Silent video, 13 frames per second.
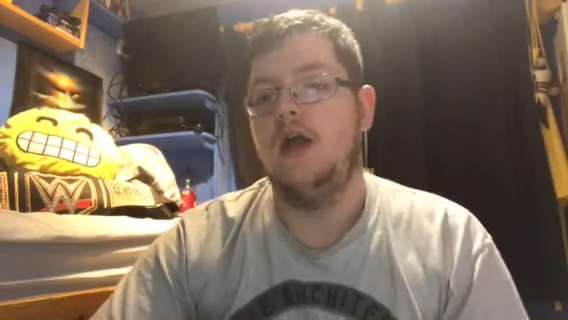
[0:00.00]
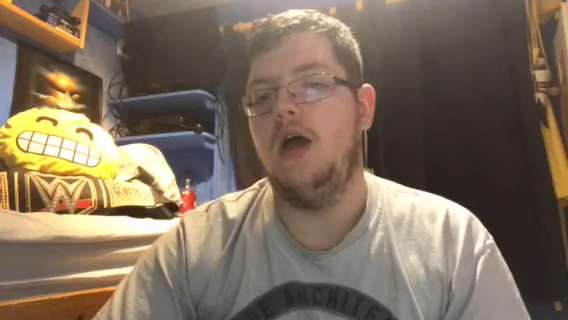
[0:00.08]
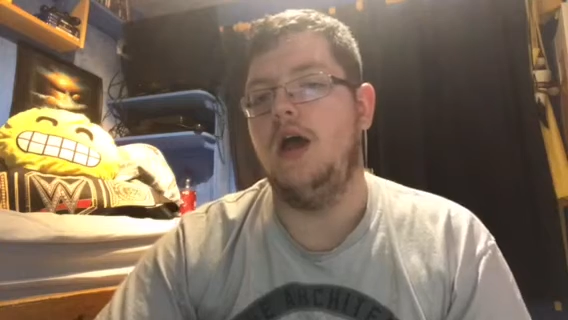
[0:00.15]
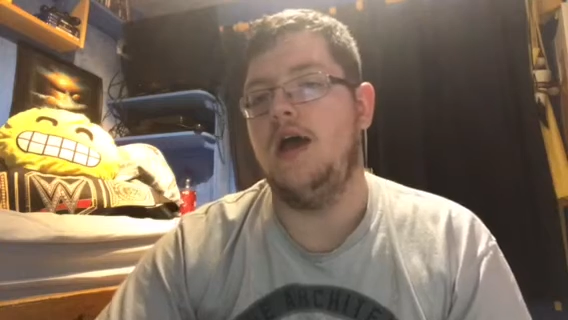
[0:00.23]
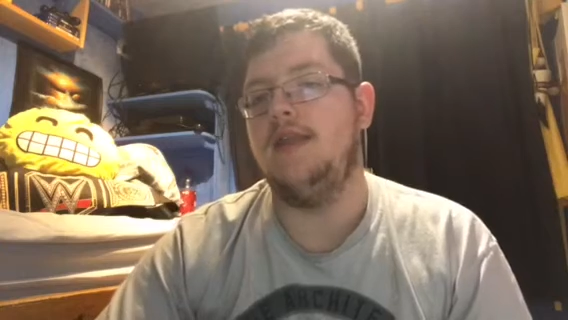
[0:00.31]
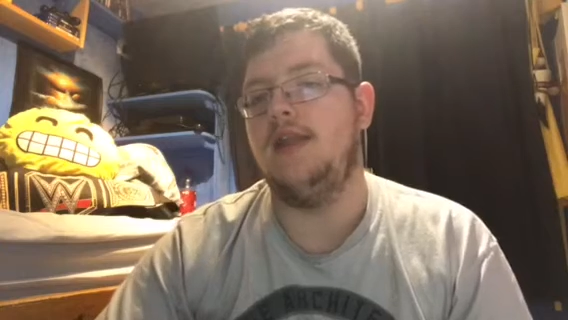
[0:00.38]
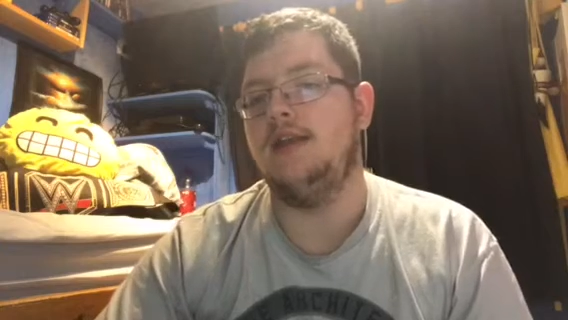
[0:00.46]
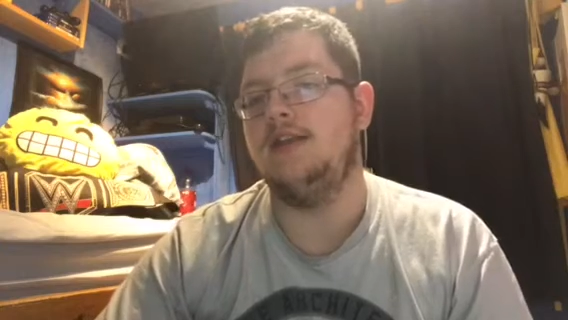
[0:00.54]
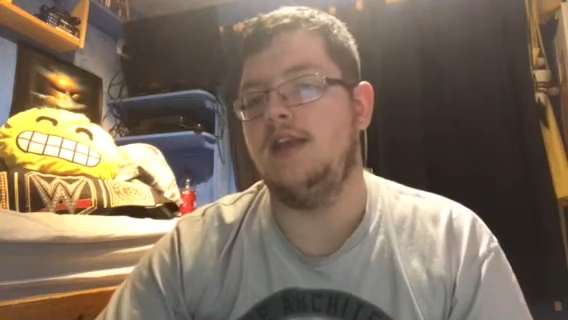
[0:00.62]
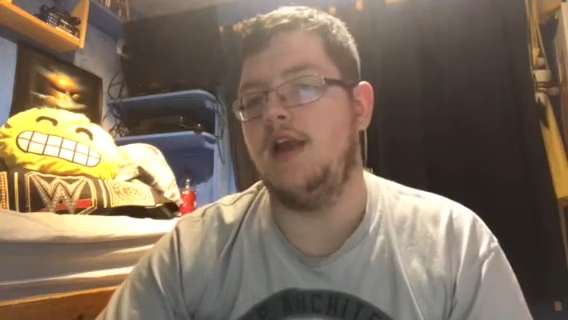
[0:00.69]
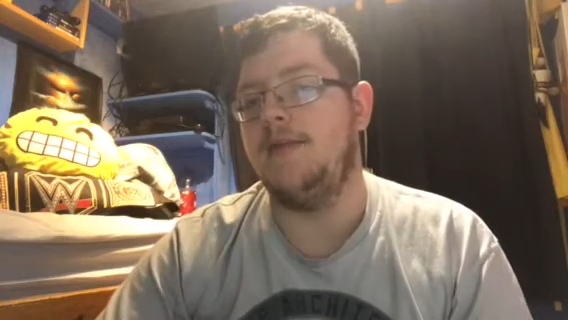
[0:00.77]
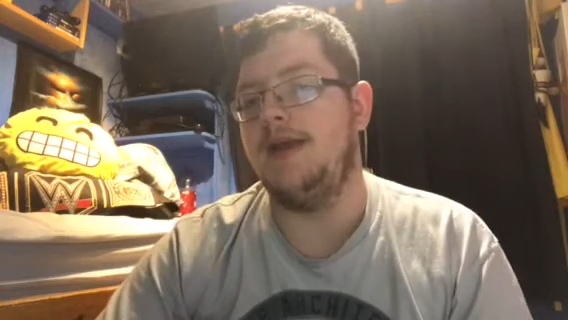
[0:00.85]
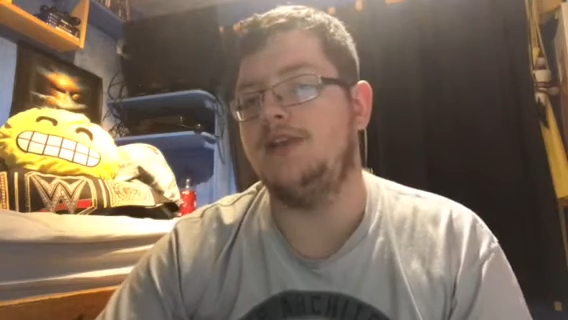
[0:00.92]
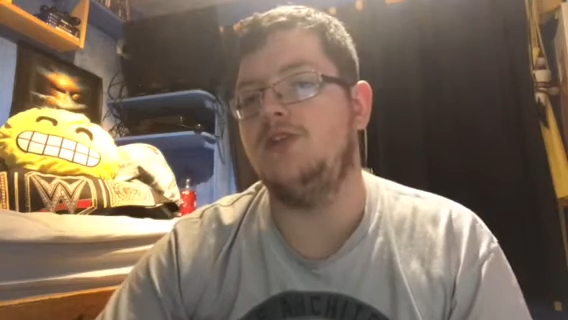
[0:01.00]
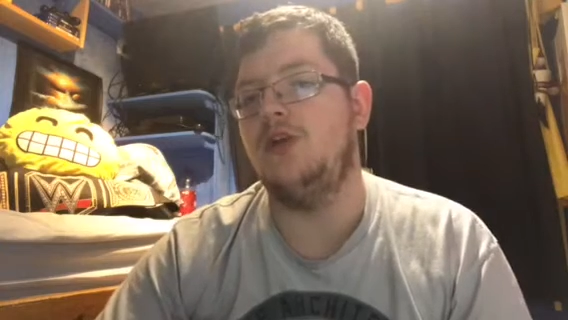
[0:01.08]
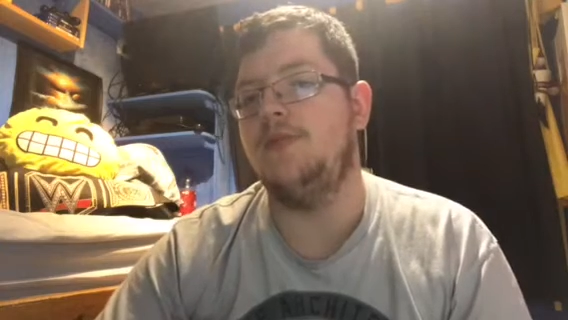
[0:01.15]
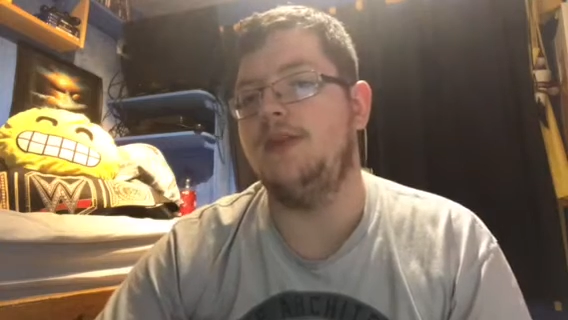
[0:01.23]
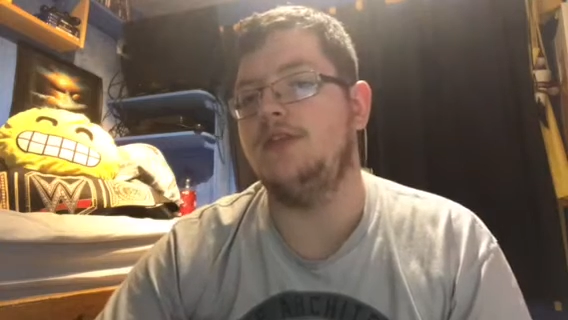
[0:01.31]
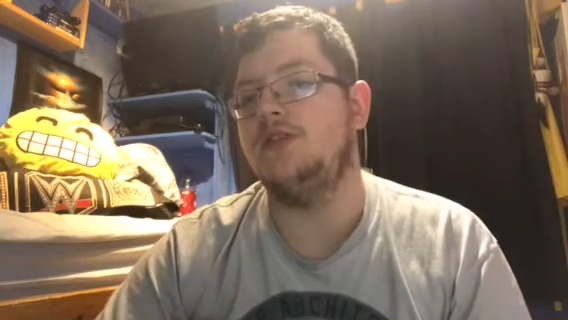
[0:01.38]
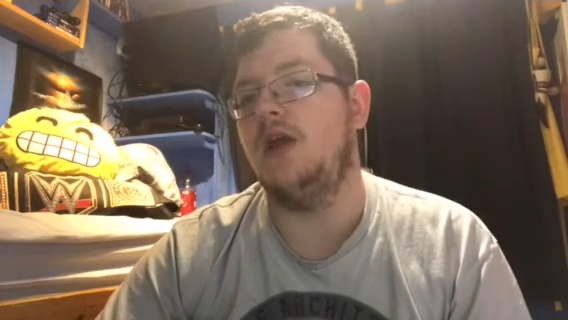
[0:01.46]
And then he said, I messed
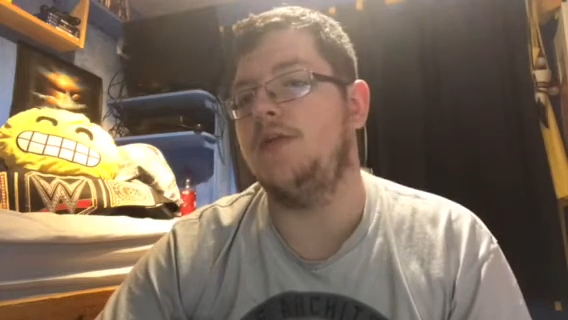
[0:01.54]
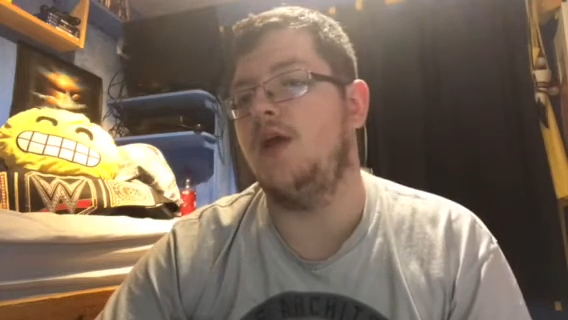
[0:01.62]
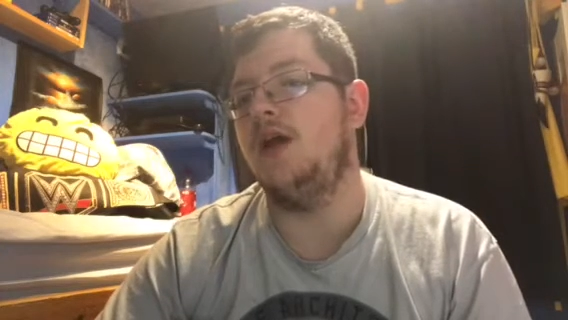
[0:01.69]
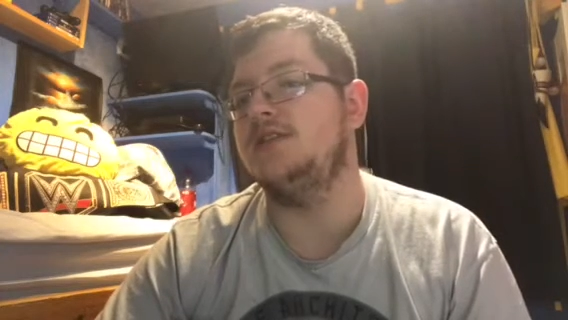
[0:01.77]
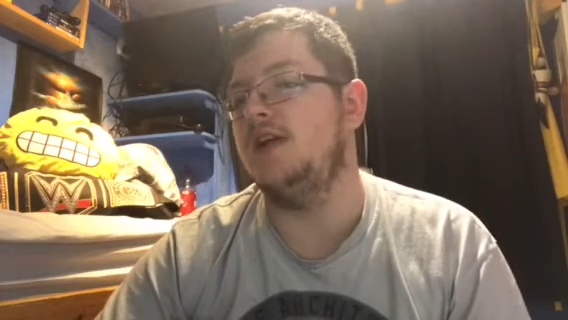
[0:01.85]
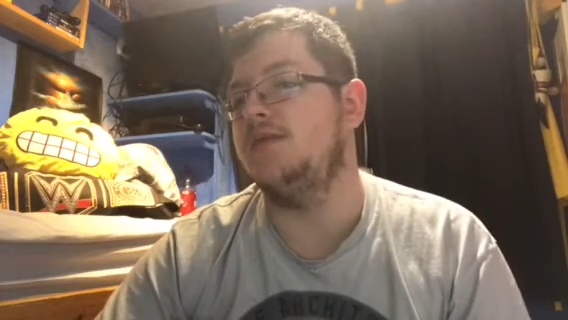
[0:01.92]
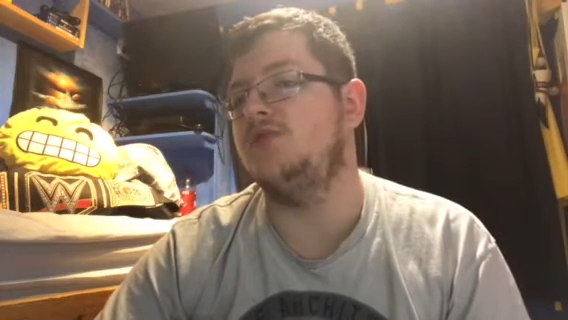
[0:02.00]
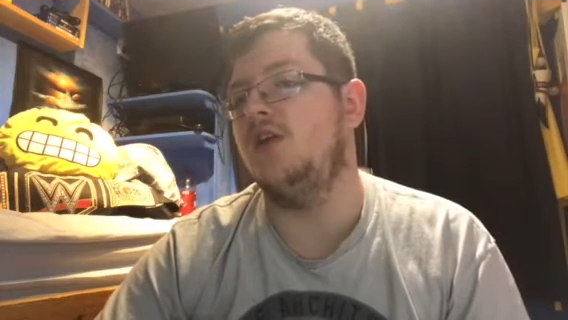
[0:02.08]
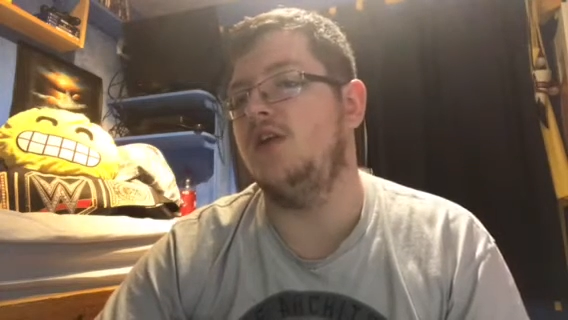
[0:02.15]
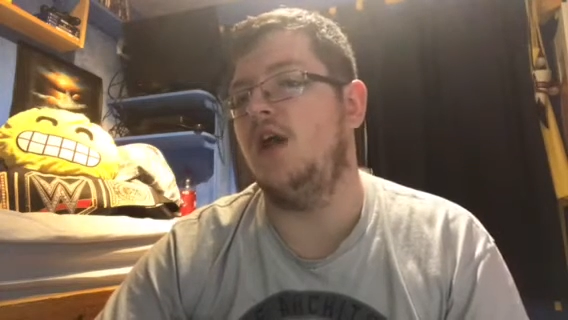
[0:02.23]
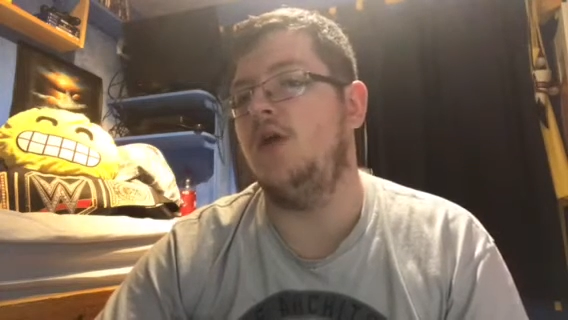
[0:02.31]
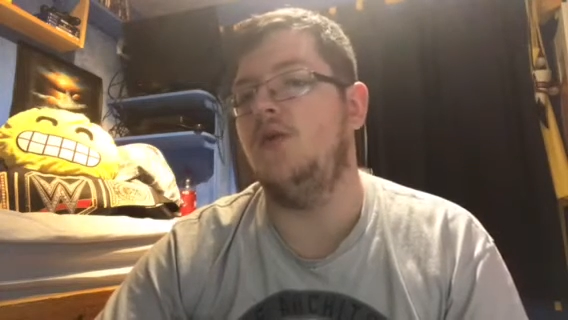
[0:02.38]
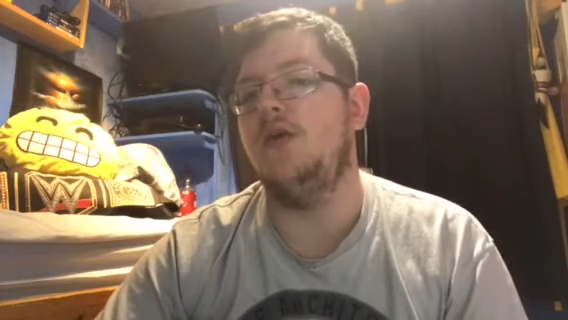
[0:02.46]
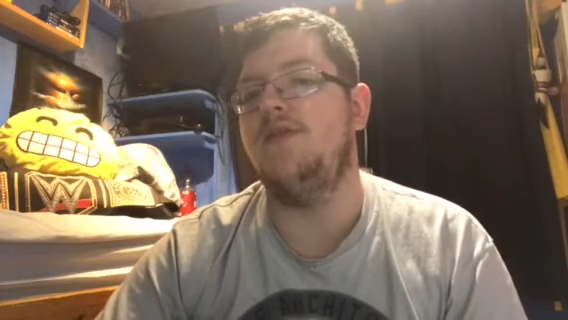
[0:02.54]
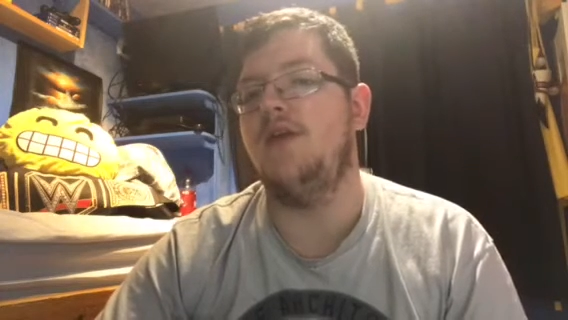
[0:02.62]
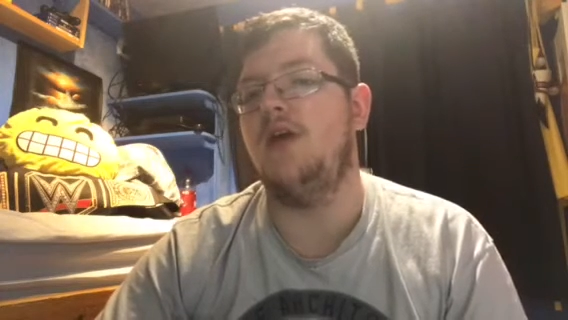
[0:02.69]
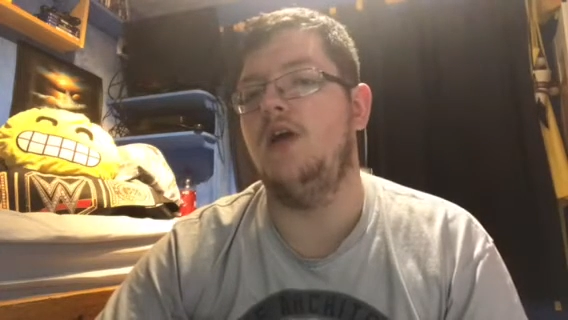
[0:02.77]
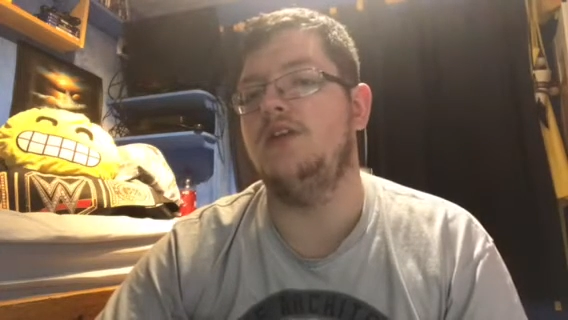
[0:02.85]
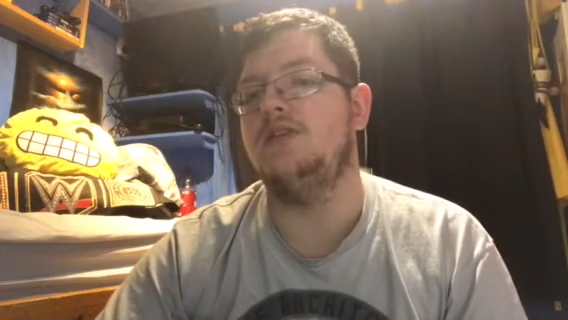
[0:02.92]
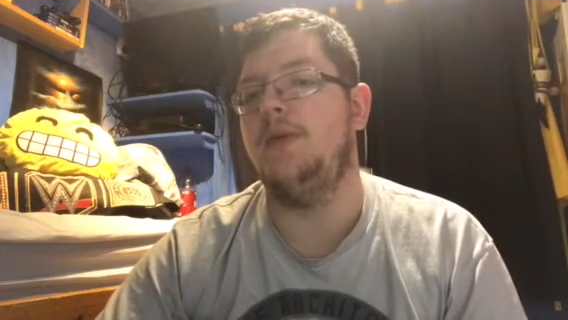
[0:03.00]
up this time, guys. I'm sorry. I worked very
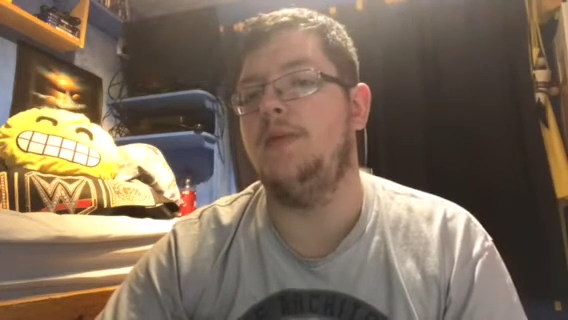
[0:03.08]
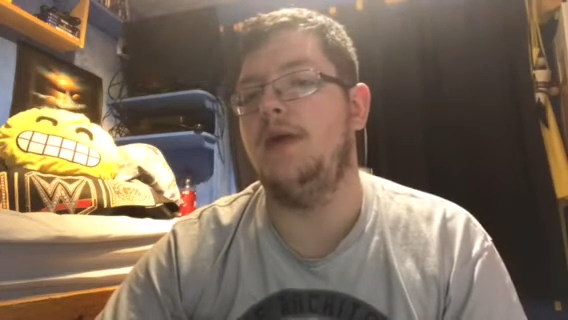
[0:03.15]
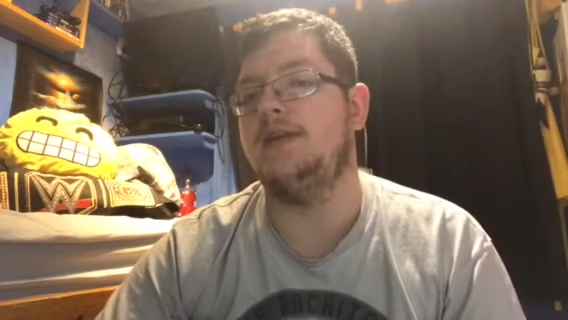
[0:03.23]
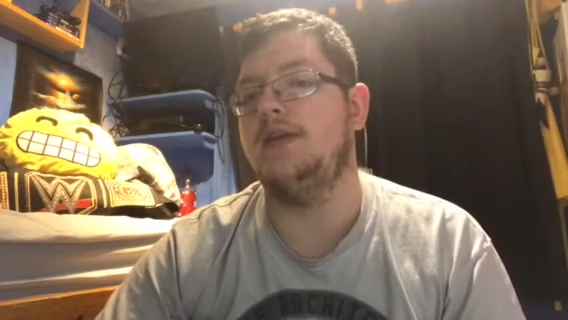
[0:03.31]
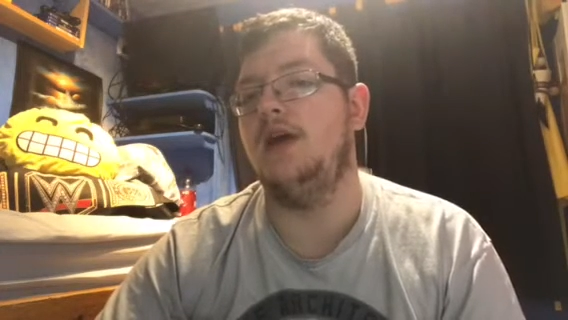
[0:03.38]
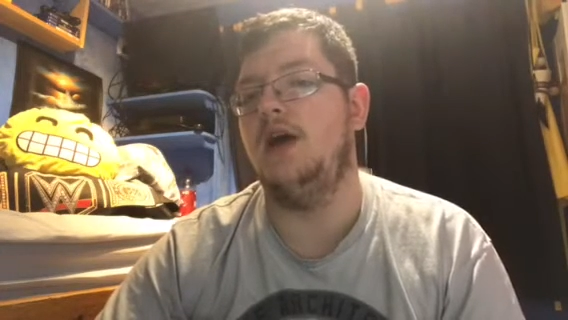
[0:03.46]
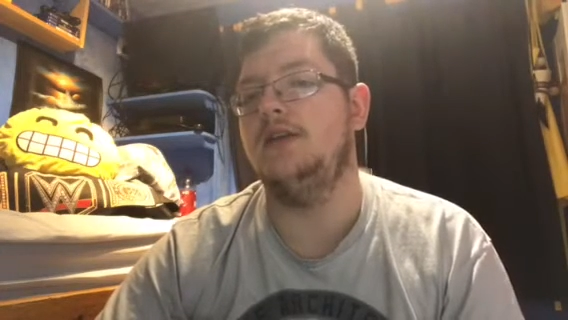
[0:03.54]
hard to be better.